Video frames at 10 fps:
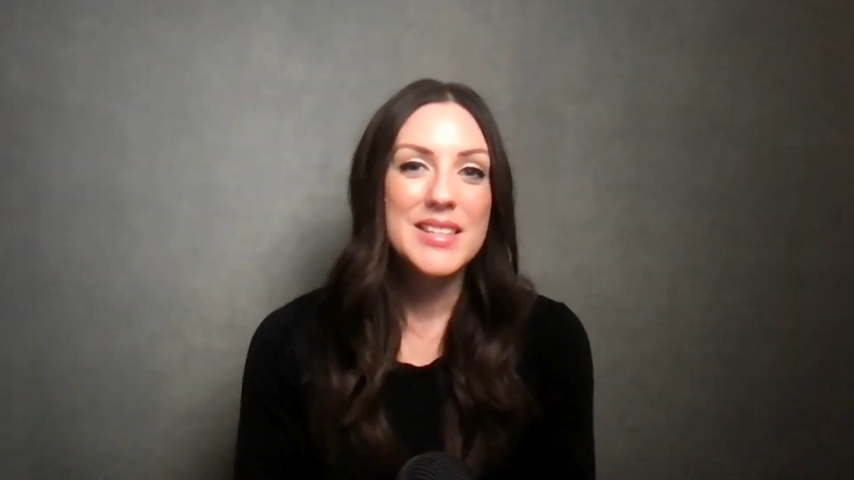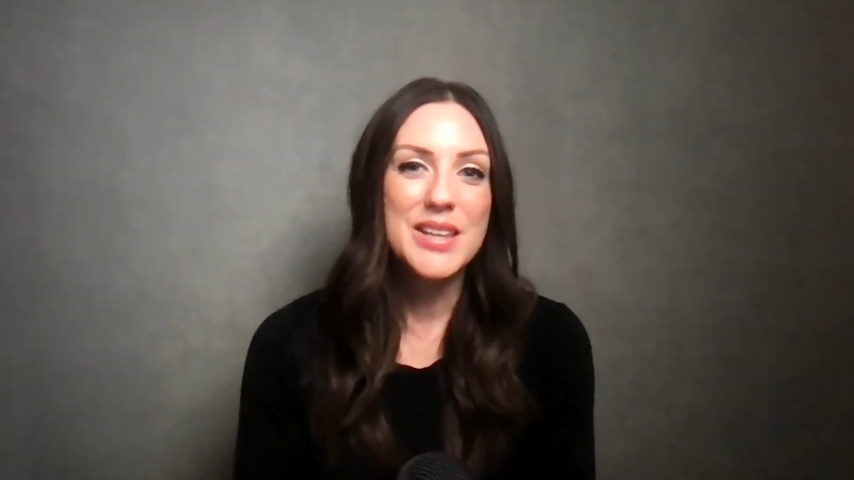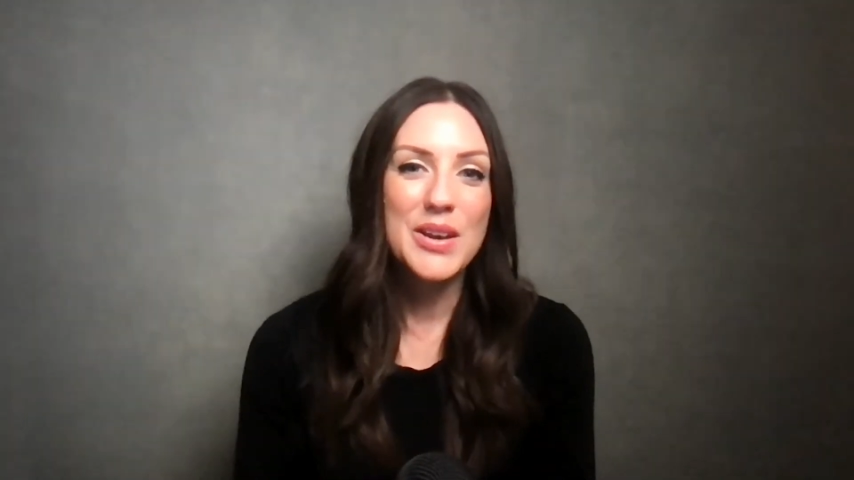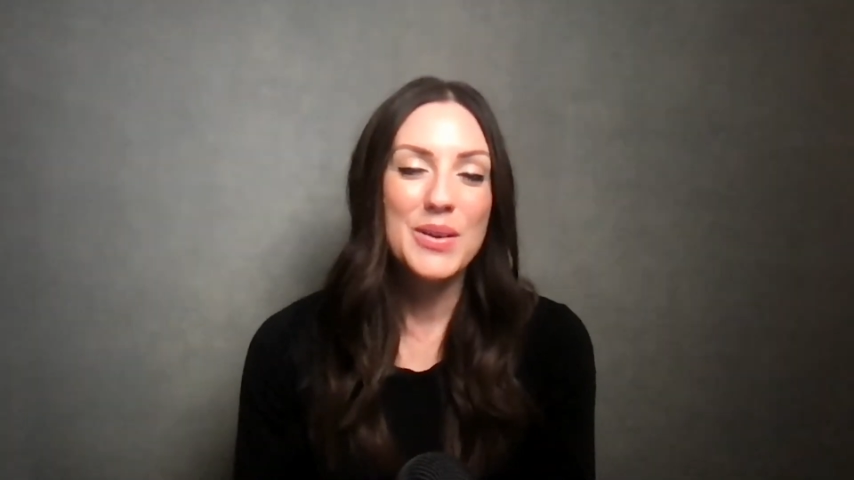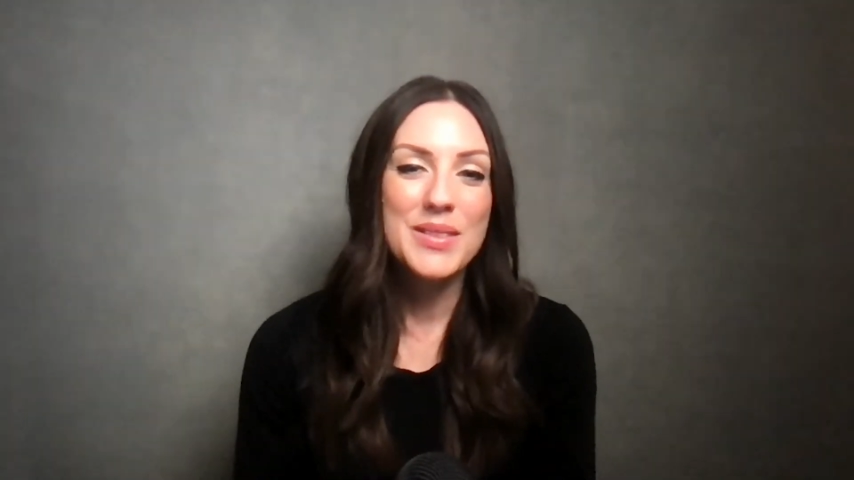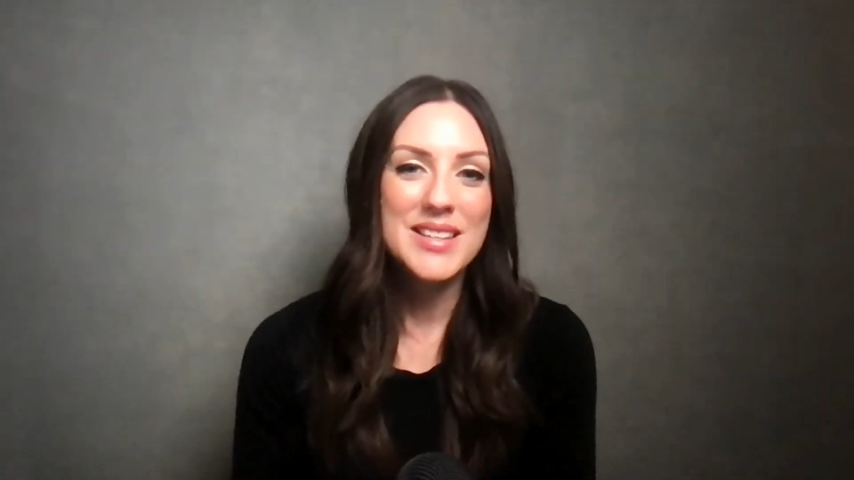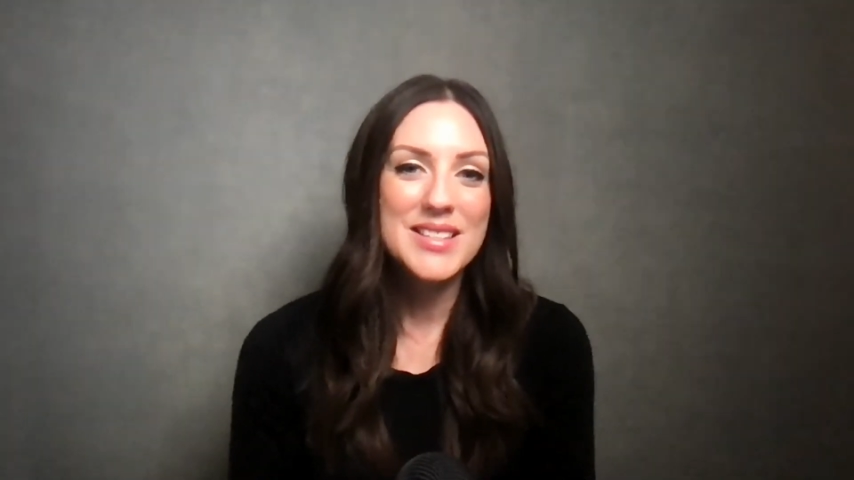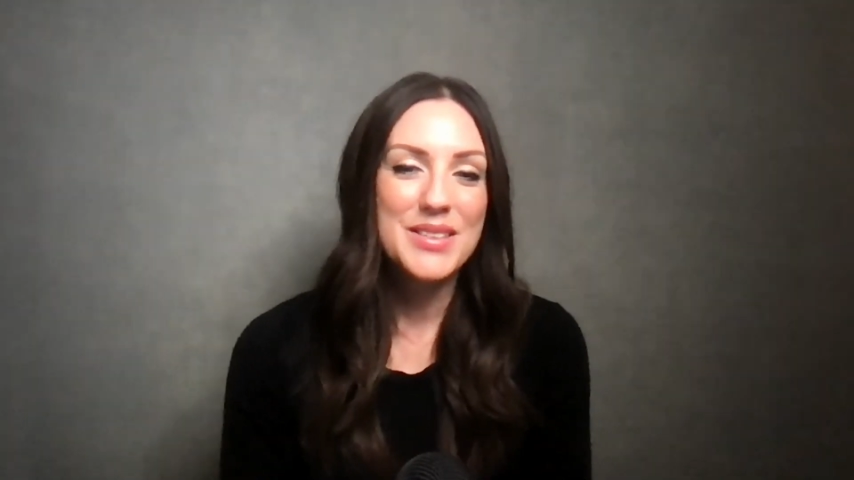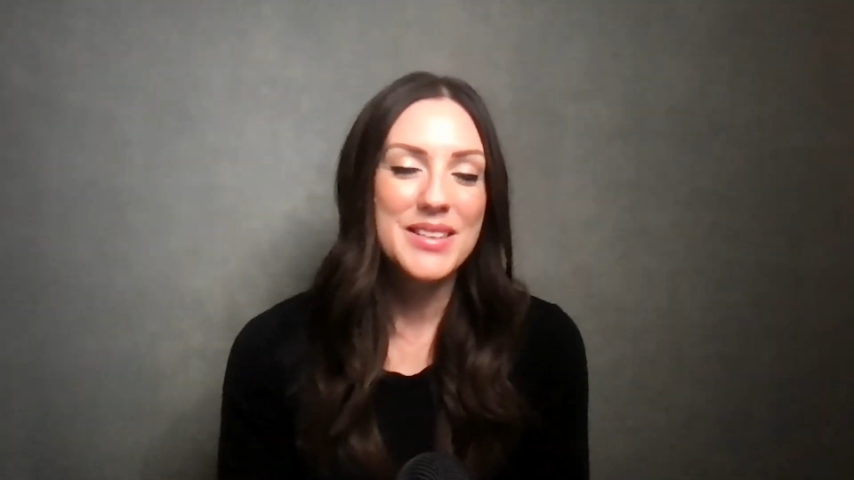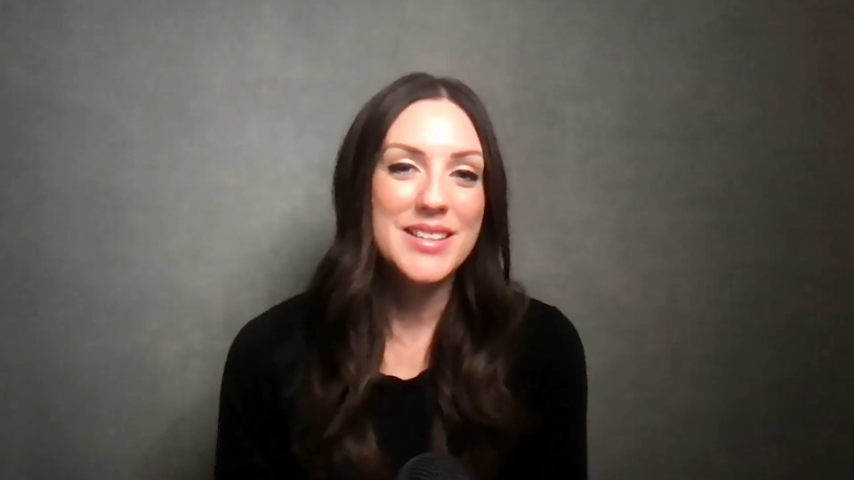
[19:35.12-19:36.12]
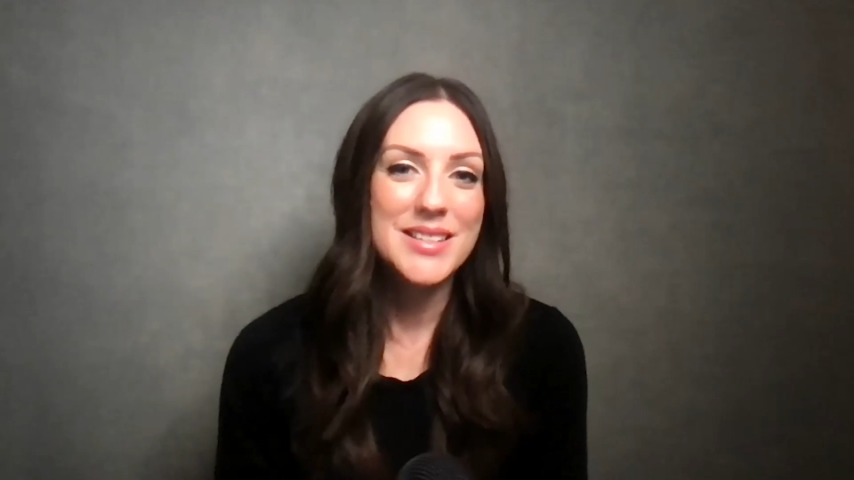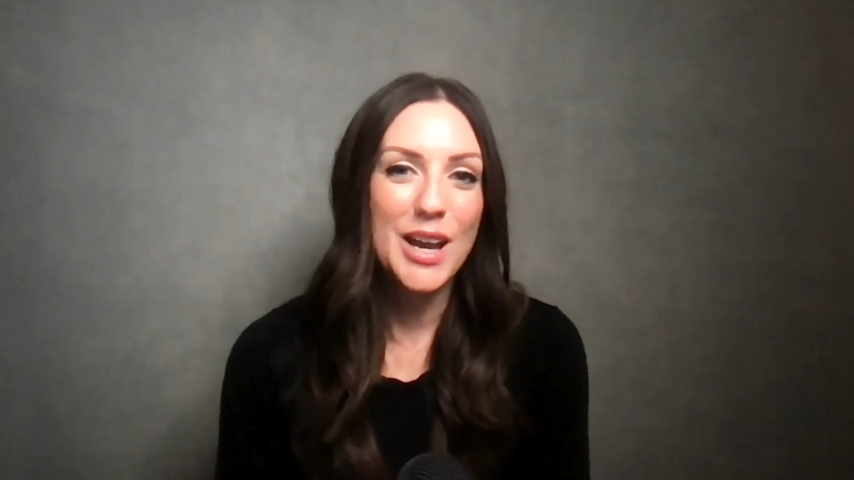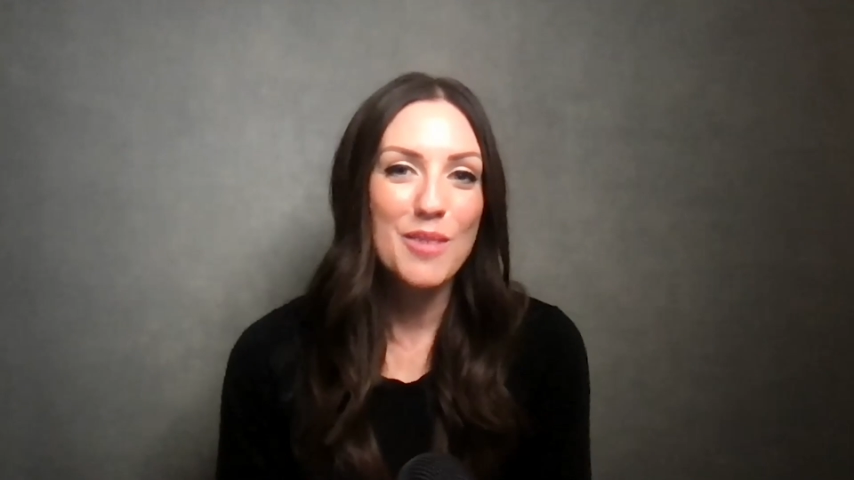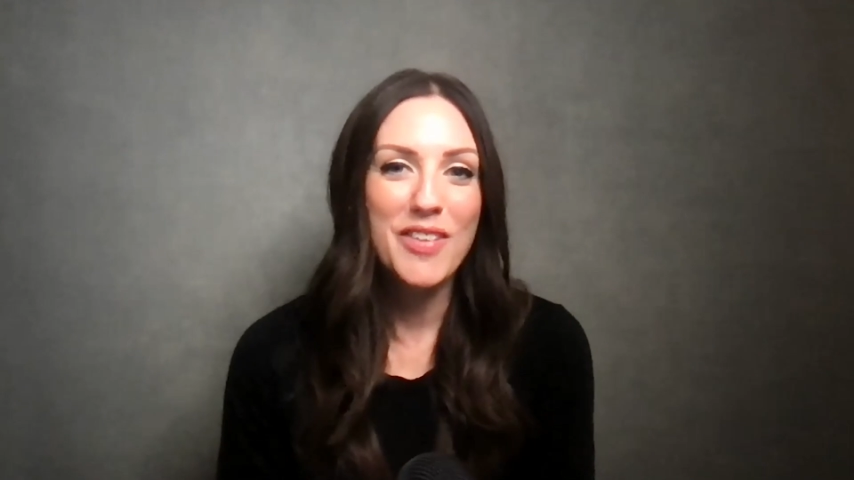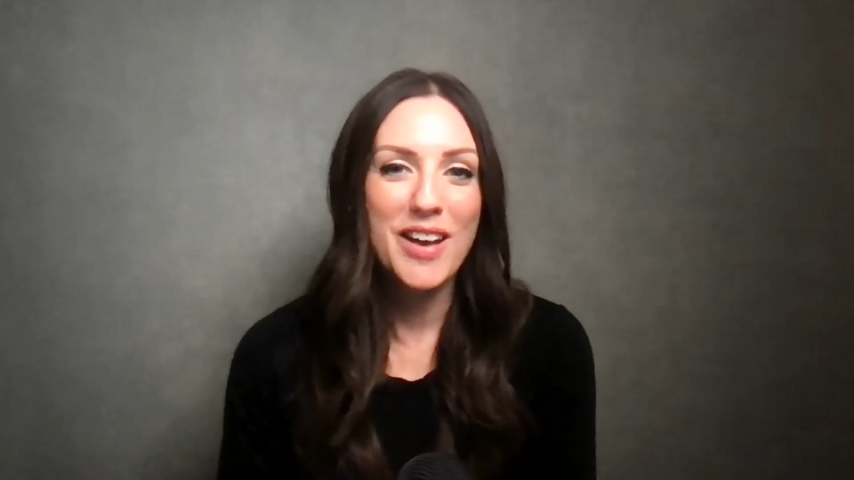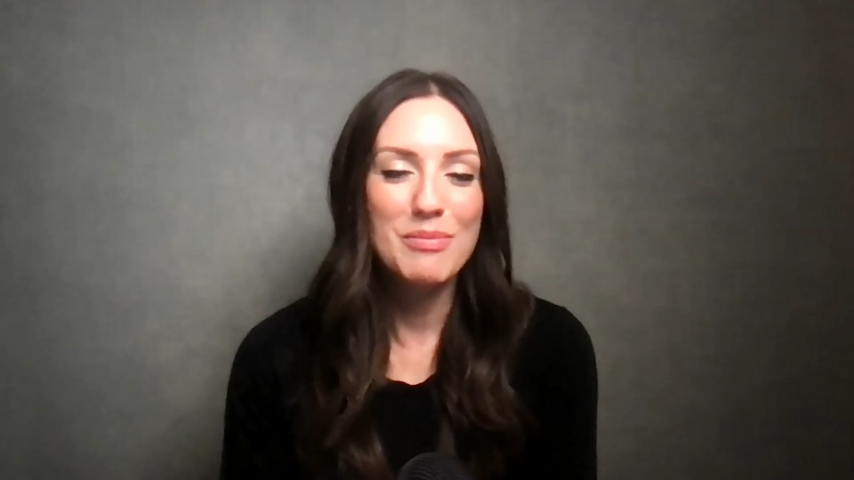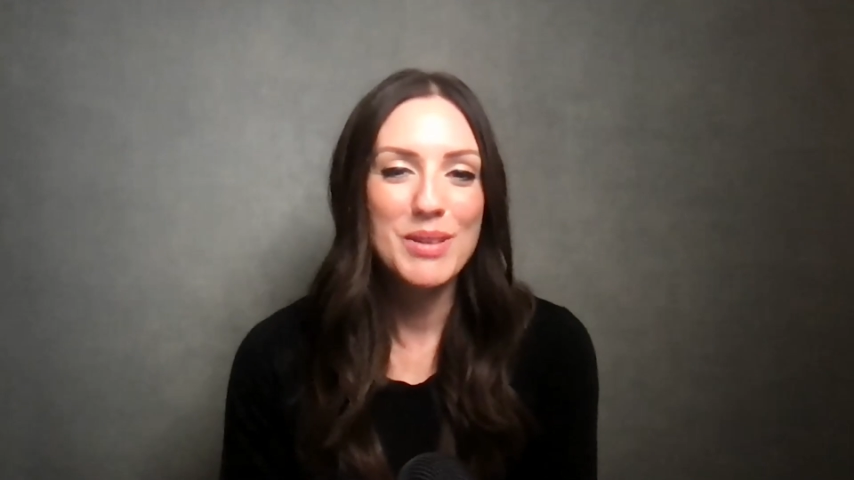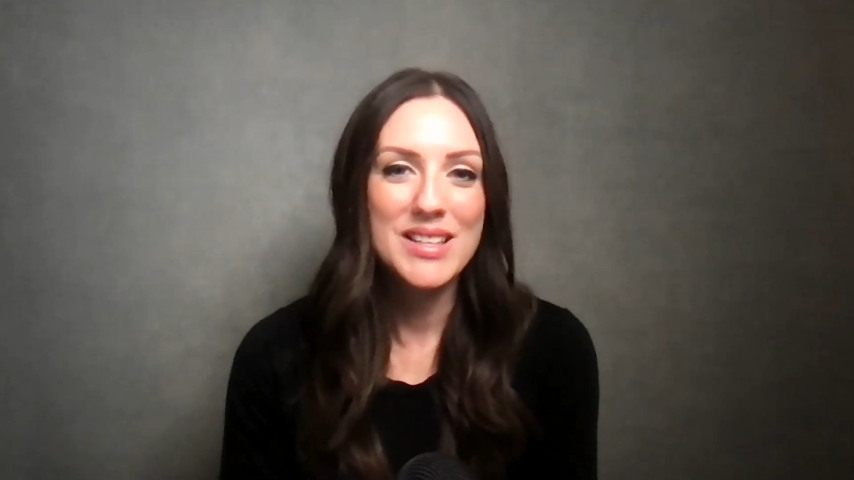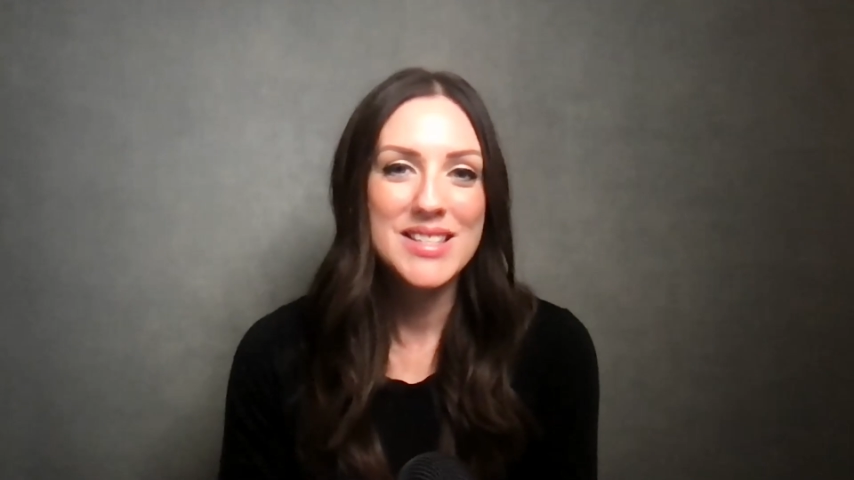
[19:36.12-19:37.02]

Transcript: So these are the top 5 books